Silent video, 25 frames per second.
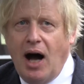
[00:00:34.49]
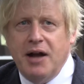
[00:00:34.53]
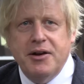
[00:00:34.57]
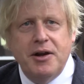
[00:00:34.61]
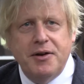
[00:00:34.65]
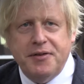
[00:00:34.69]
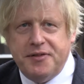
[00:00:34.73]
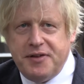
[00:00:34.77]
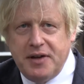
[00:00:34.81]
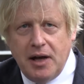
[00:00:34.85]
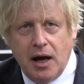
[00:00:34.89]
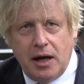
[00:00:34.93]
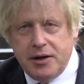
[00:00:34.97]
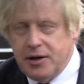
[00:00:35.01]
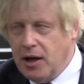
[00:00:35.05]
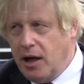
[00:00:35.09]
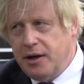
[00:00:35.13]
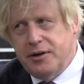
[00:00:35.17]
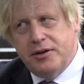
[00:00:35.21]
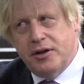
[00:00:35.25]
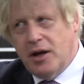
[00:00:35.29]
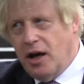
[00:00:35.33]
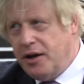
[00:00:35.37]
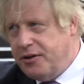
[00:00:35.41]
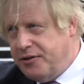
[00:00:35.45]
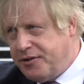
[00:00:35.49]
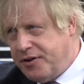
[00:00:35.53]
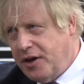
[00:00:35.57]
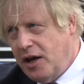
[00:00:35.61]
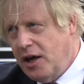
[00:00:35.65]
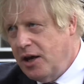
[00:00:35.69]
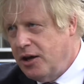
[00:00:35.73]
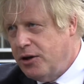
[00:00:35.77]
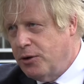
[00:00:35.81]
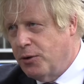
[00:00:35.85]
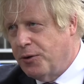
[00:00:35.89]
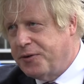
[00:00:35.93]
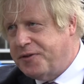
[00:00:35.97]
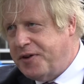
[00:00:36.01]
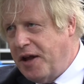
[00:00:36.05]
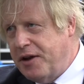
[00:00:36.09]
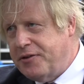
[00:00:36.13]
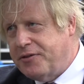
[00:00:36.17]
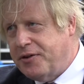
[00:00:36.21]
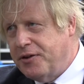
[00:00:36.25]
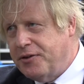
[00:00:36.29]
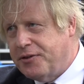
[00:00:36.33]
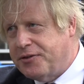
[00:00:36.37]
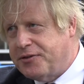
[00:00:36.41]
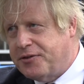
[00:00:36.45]
I don't see, and you're
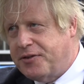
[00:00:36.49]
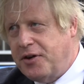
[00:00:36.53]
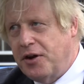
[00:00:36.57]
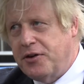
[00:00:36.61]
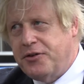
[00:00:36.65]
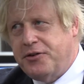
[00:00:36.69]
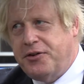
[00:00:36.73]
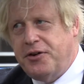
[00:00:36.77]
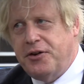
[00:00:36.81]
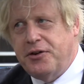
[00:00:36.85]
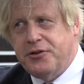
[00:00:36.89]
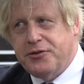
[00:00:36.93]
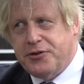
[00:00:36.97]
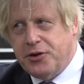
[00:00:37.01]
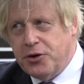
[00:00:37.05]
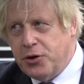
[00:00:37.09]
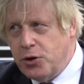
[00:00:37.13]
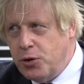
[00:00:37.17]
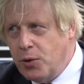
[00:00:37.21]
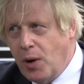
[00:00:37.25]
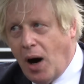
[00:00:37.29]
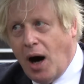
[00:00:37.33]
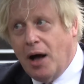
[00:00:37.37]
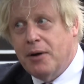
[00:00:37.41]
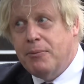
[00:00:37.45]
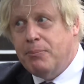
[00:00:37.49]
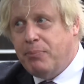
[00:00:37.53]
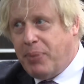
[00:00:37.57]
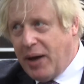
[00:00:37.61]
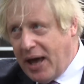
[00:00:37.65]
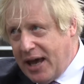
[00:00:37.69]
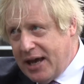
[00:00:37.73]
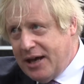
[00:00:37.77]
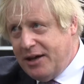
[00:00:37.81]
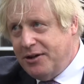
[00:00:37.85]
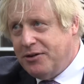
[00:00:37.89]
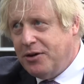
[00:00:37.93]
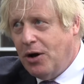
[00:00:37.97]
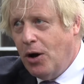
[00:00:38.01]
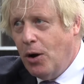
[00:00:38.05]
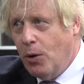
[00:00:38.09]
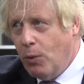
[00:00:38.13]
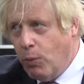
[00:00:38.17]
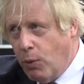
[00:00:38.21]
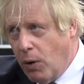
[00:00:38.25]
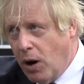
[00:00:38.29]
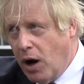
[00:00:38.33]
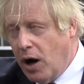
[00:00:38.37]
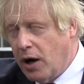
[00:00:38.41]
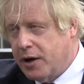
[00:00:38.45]
sentenced to unpaid
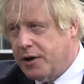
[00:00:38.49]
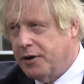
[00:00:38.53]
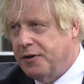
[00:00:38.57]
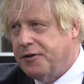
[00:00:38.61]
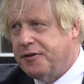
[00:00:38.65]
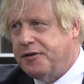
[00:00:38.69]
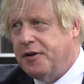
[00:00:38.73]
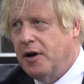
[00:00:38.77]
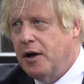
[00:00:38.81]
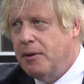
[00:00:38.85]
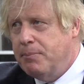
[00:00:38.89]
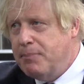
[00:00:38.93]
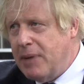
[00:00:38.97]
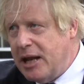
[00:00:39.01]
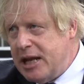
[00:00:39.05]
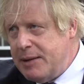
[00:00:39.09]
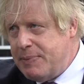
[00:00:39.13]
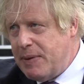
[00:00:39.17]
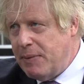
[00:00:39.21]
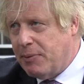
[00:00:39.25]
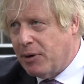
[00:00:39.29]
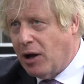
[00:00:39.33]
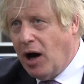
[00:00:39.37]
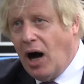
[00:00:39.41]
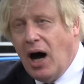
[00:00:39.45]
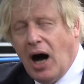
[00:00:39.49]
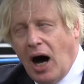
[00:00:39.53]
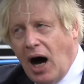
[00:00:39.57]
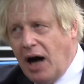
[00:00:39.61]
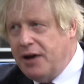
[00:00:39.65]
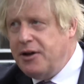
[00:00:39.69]
work, as many people are,